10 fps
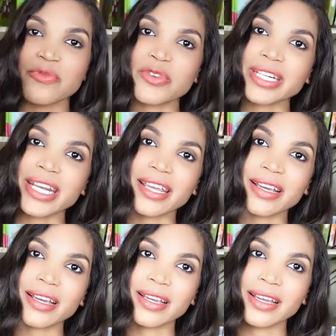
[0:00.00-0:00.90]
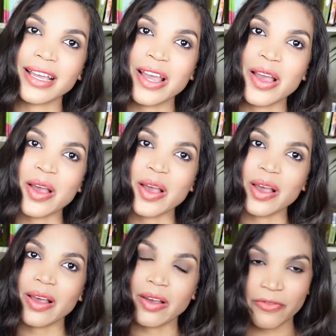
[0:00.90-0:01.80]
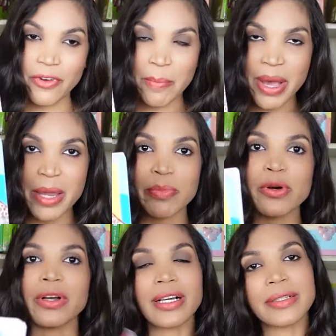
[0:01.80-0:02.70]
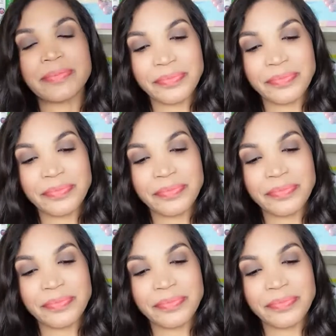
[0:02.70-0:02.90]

reading from my book,